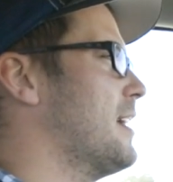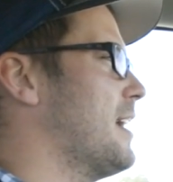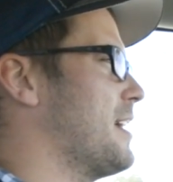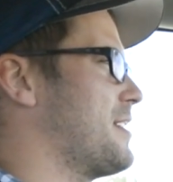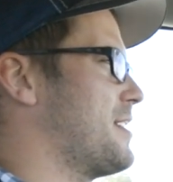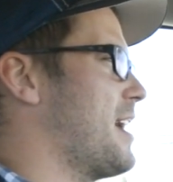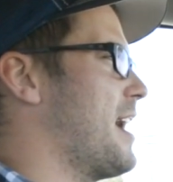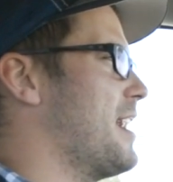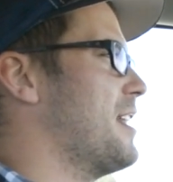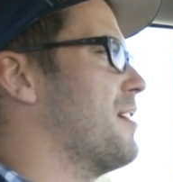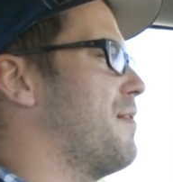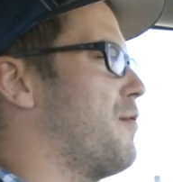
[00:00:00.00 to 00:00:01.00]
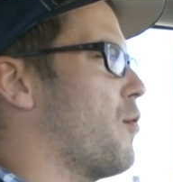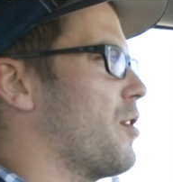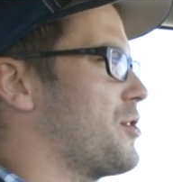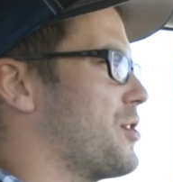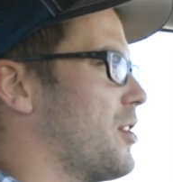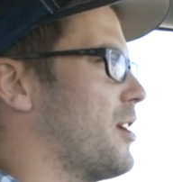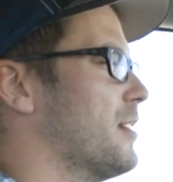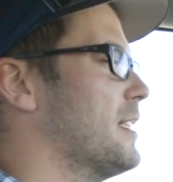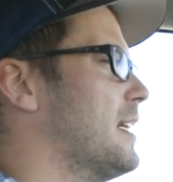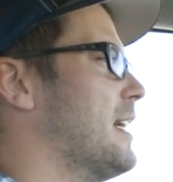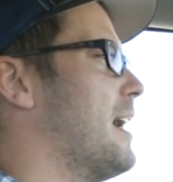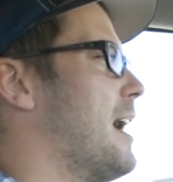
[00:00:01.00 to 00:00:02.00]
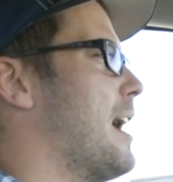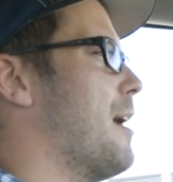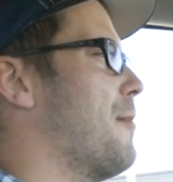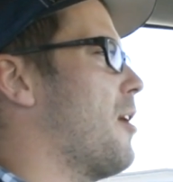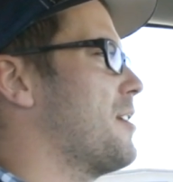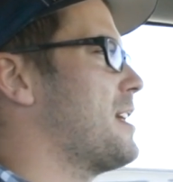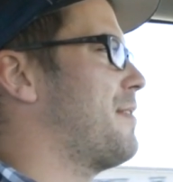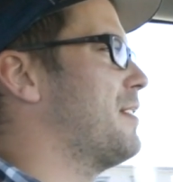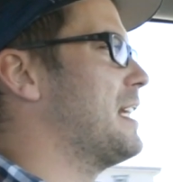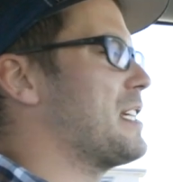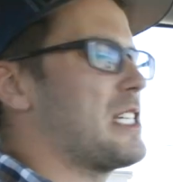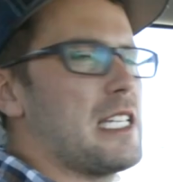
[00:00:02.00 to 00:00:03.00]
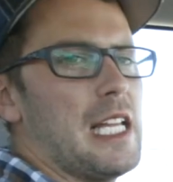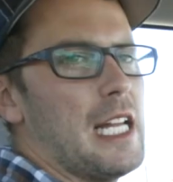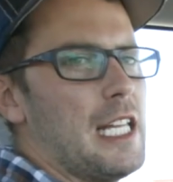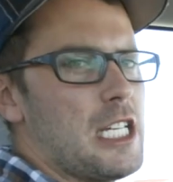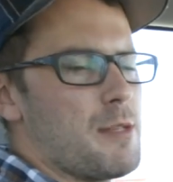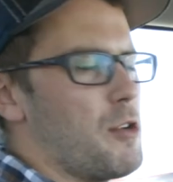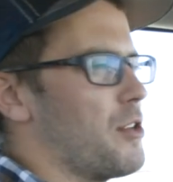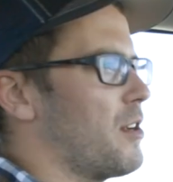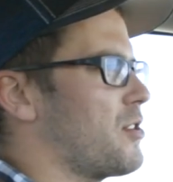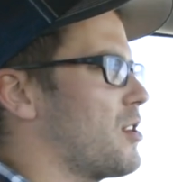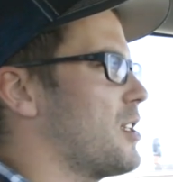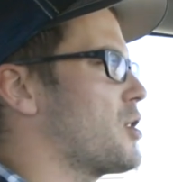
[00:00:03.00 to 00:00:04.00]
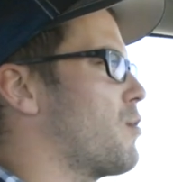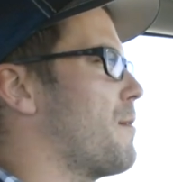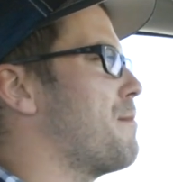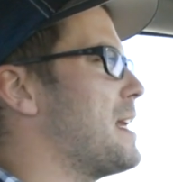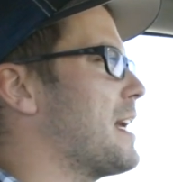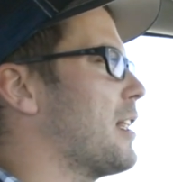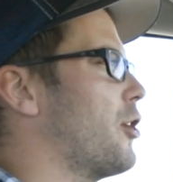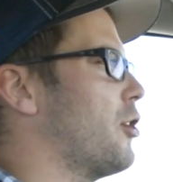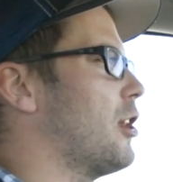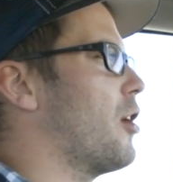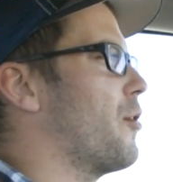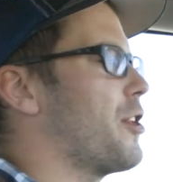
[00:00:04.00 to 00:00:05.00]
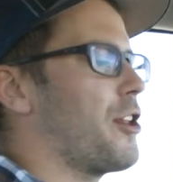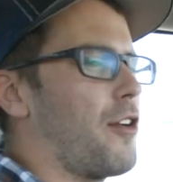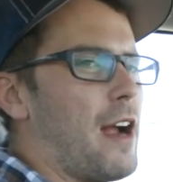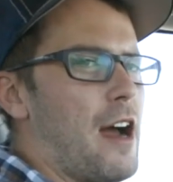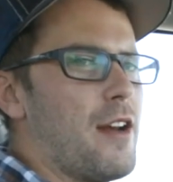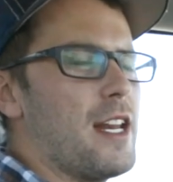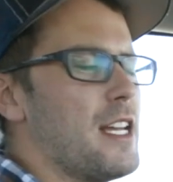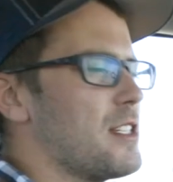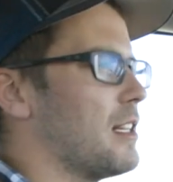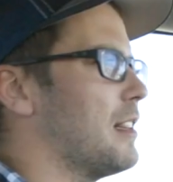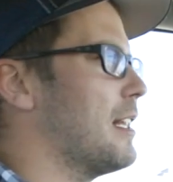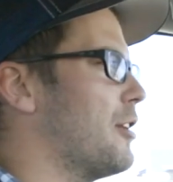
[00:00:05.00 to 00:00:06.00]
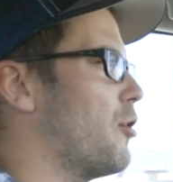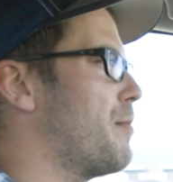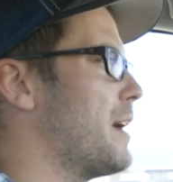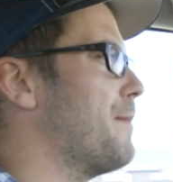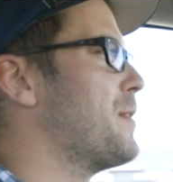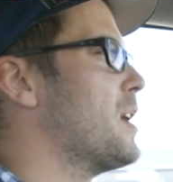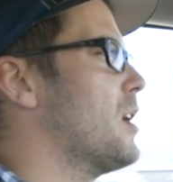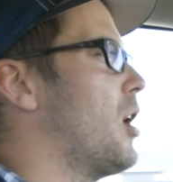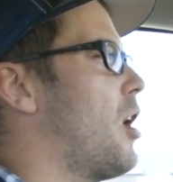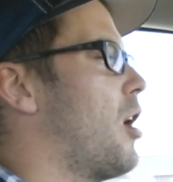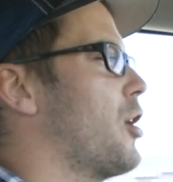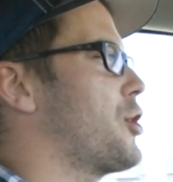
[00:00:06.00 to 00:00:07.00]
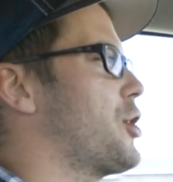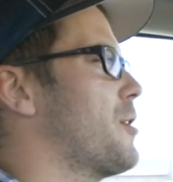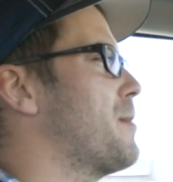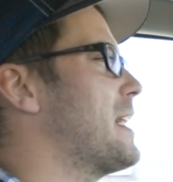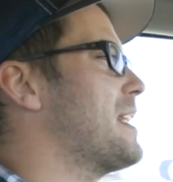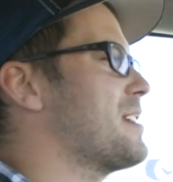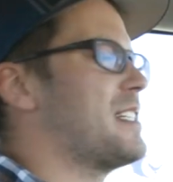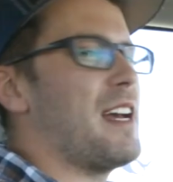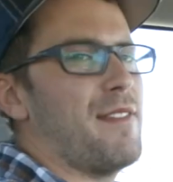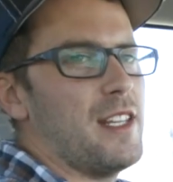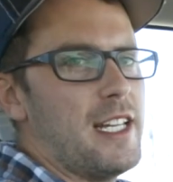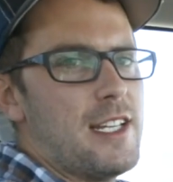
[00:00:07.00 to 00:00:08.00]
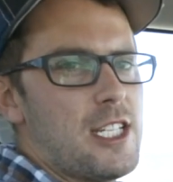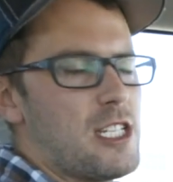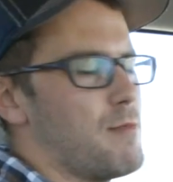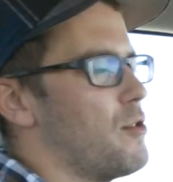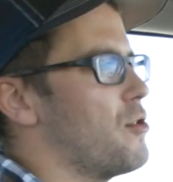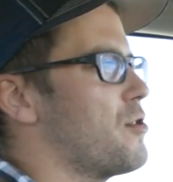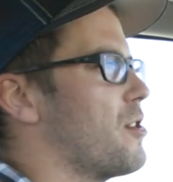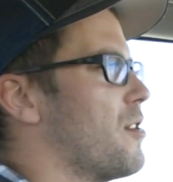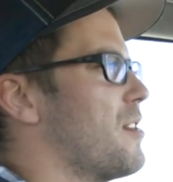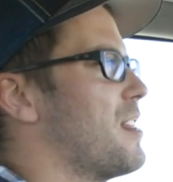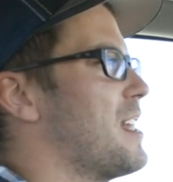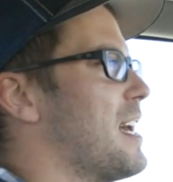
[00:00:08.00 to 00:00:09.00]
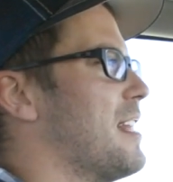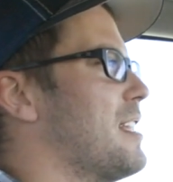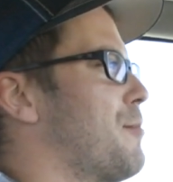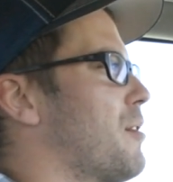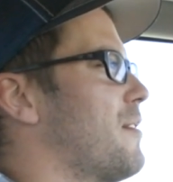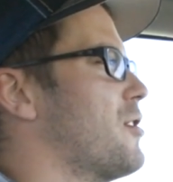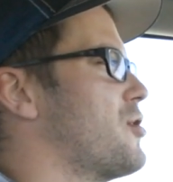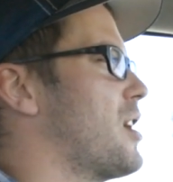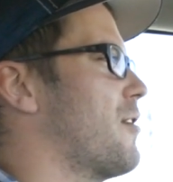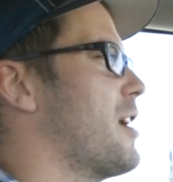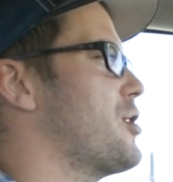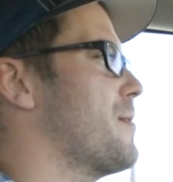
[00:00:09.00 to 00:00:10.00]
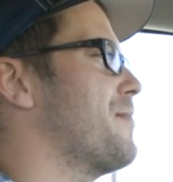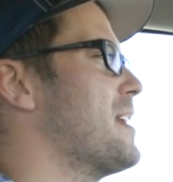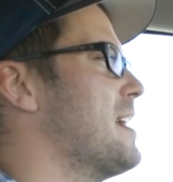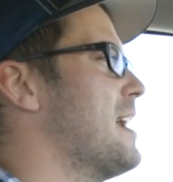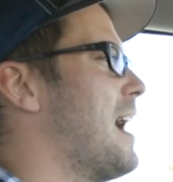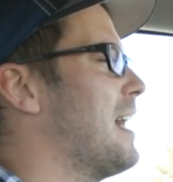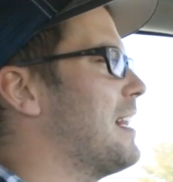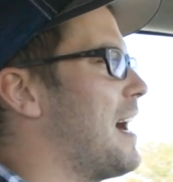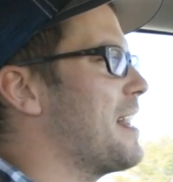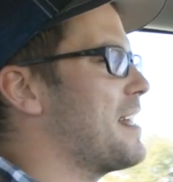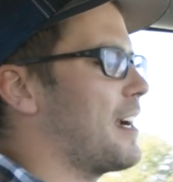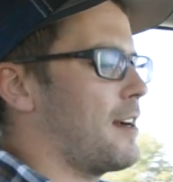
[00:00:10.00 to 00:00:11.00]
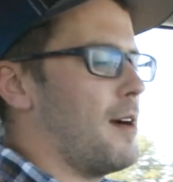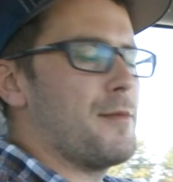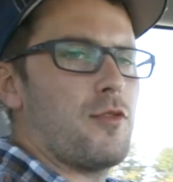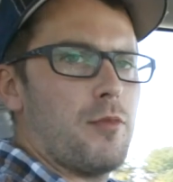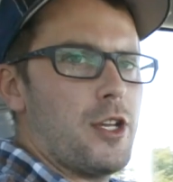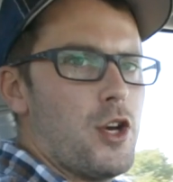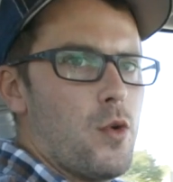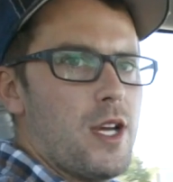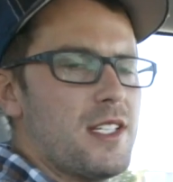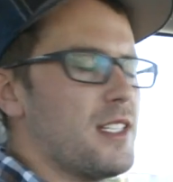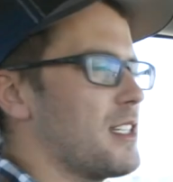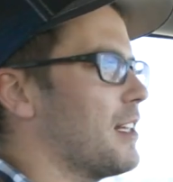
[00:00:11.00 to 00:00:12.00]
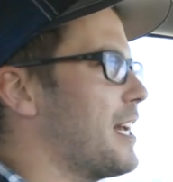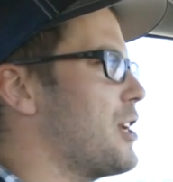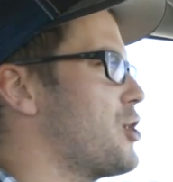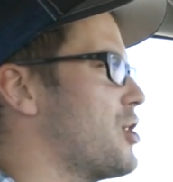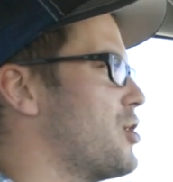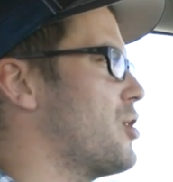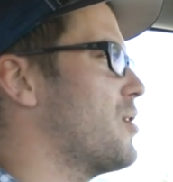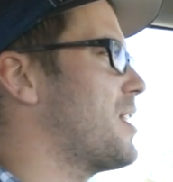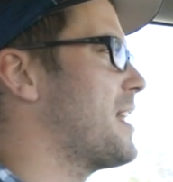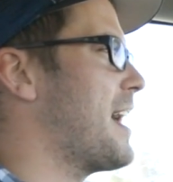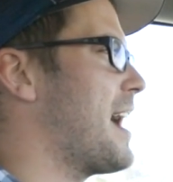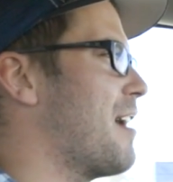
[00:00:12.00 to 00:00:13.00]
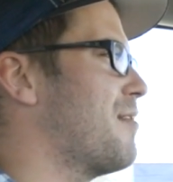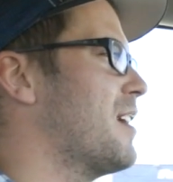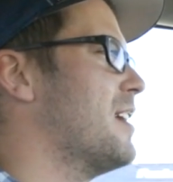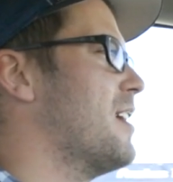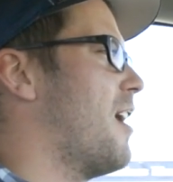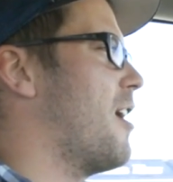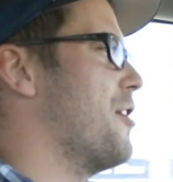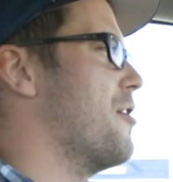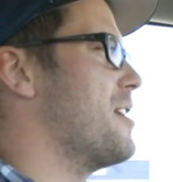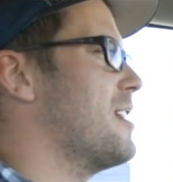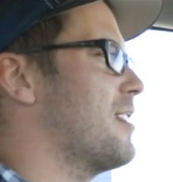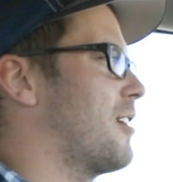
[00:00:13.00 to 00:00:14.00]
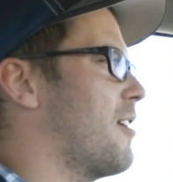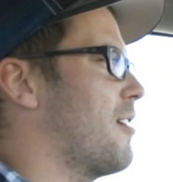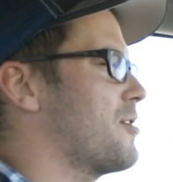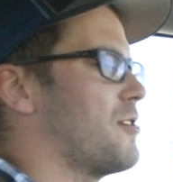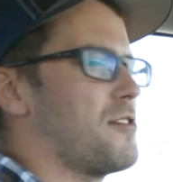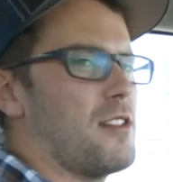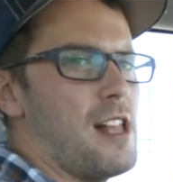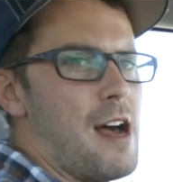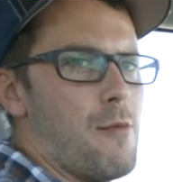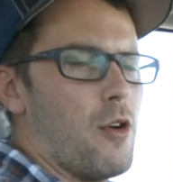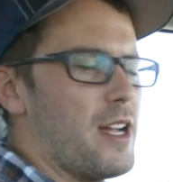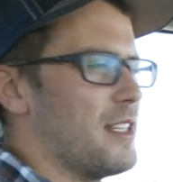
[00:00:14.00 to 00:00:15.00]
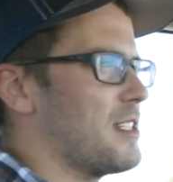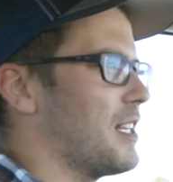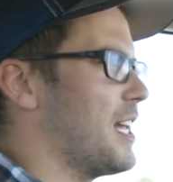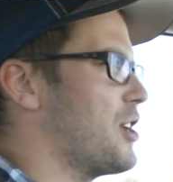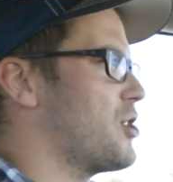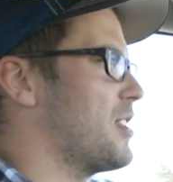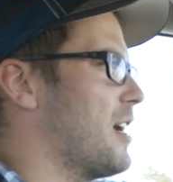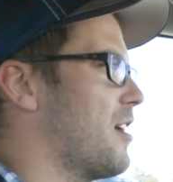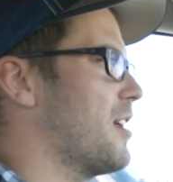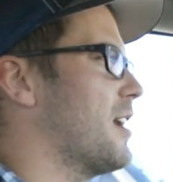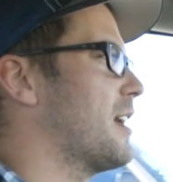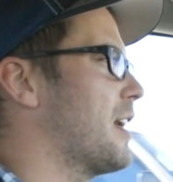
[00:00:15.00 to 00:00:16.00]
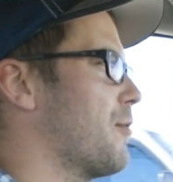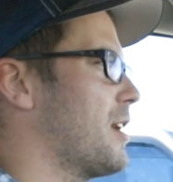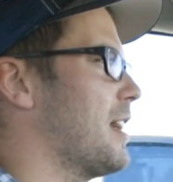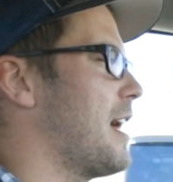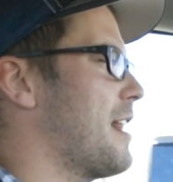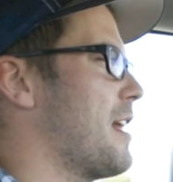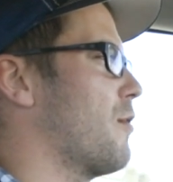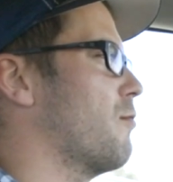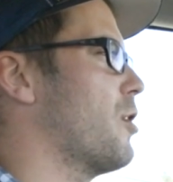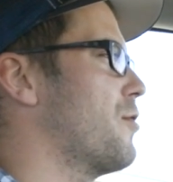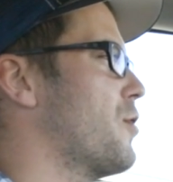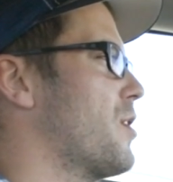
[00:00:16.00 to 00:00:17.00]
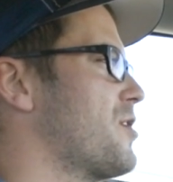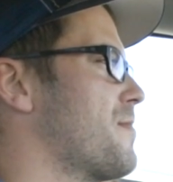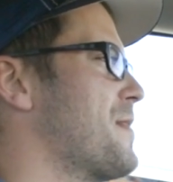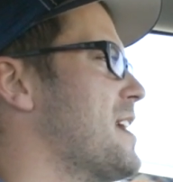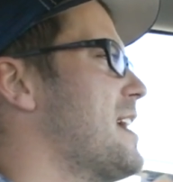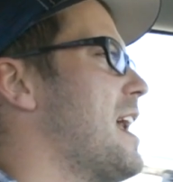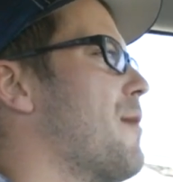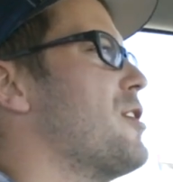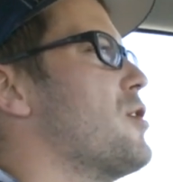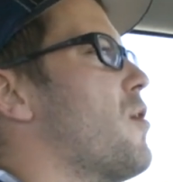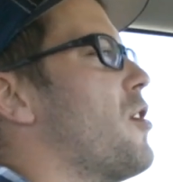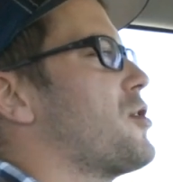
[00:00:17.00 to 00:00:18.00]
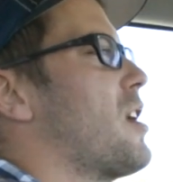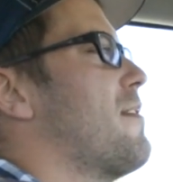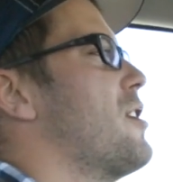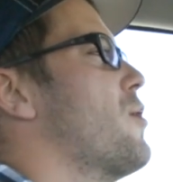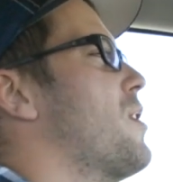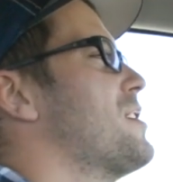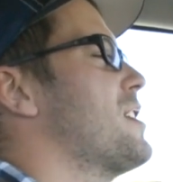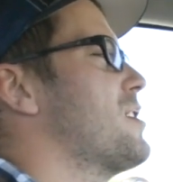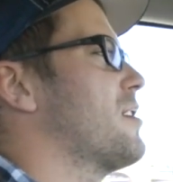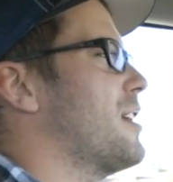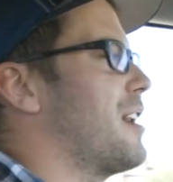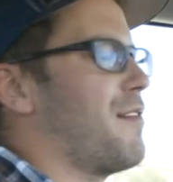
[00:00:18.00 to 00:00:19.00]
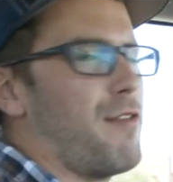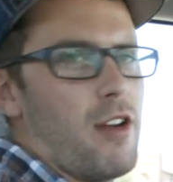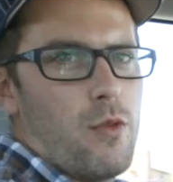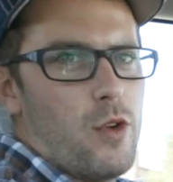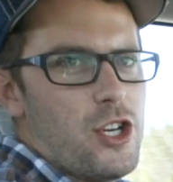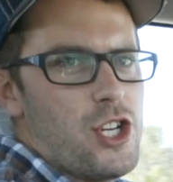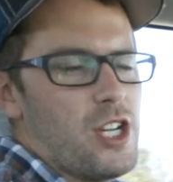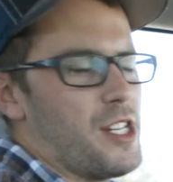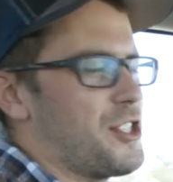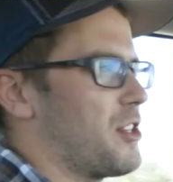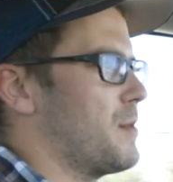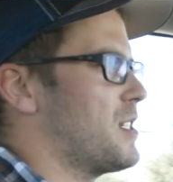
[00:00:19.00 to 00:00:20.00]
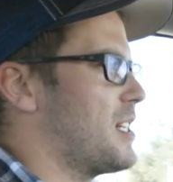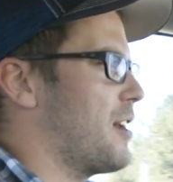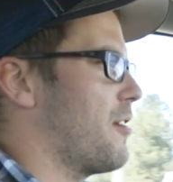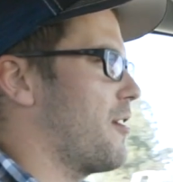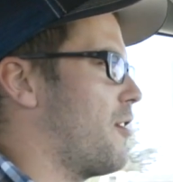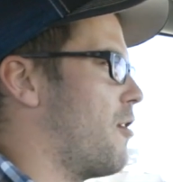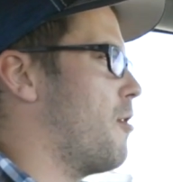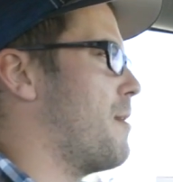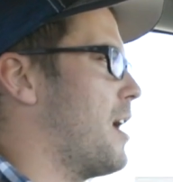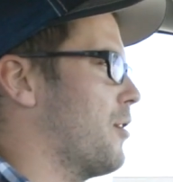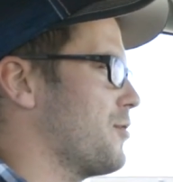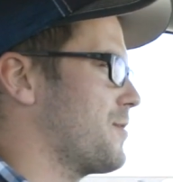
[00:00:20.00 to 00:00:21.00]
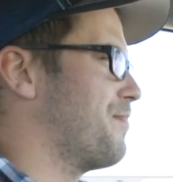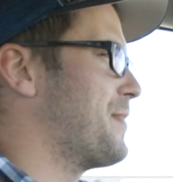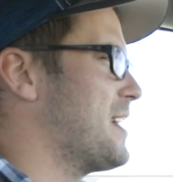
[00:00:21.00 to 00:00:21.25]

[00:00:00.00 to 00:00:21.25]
Ascent and the Forester are definitely slightly smoother, so this one being a little lower to the ground is a little bit harsher, but it is definitely smoother than the previous generation. A lot of that comes from the noise insulation too that they have underneath the car, so there's a lot more insulation there to get rid of a lot of that road noise. And we do also have a noise insulated front windshield that's going to be standard on all models.